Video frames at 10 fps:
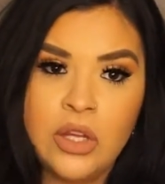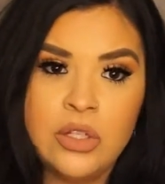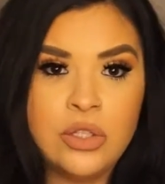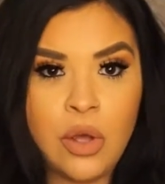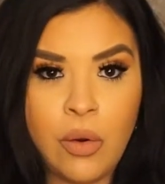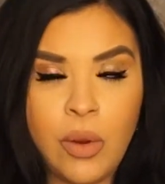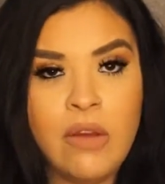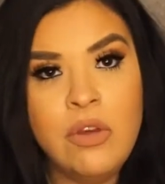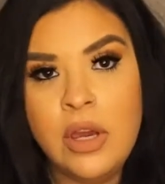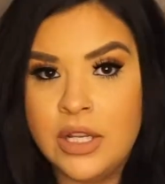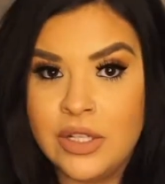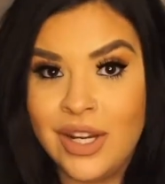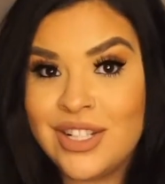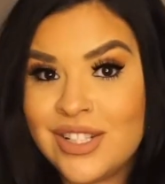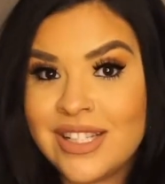So if you guys are
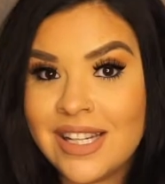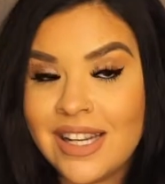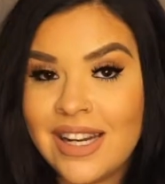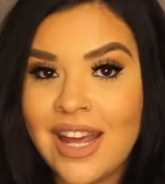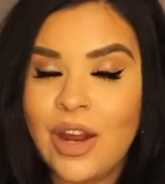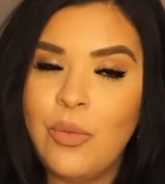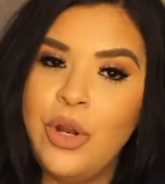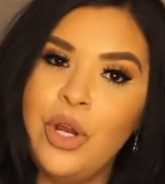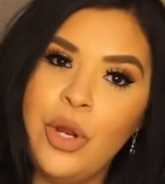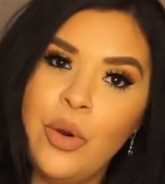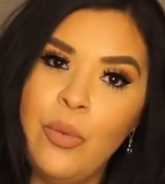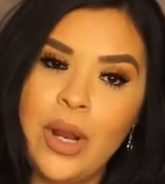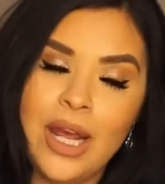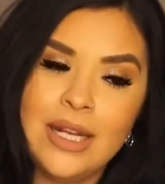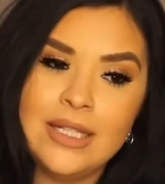interested and want to know
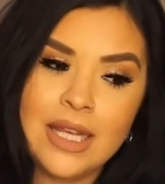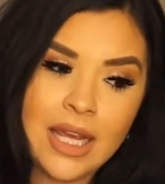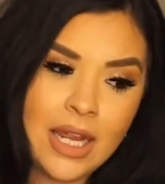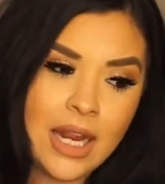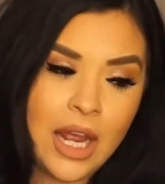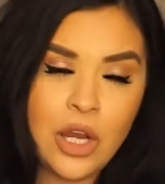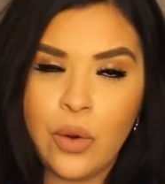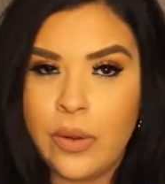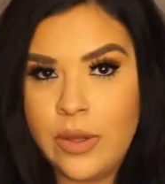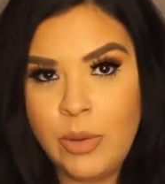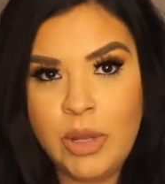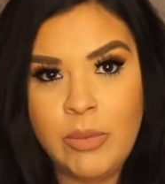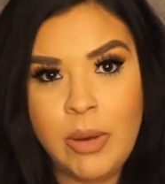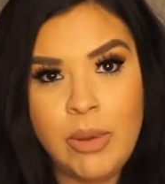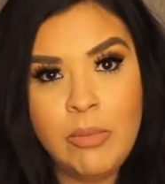what I did and know a little bit
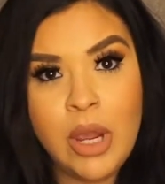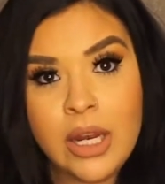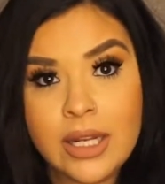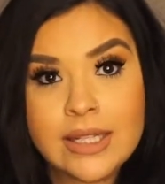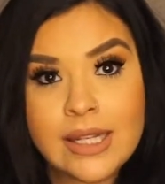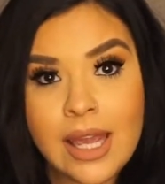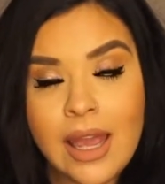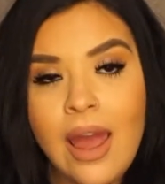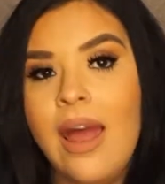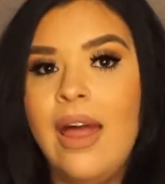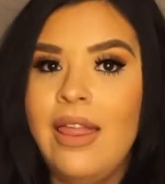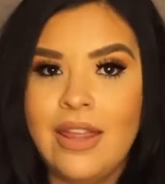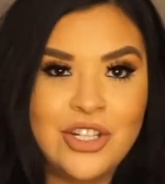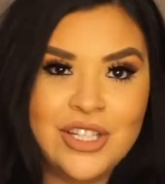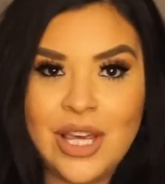about my pregnancy,
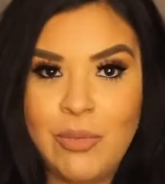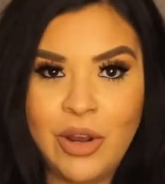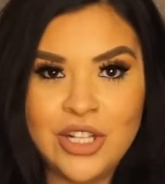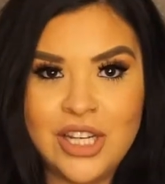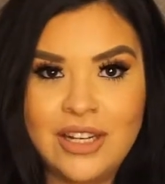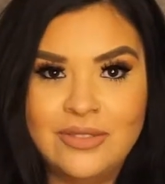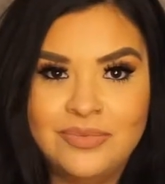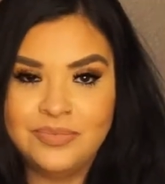then just keep watching.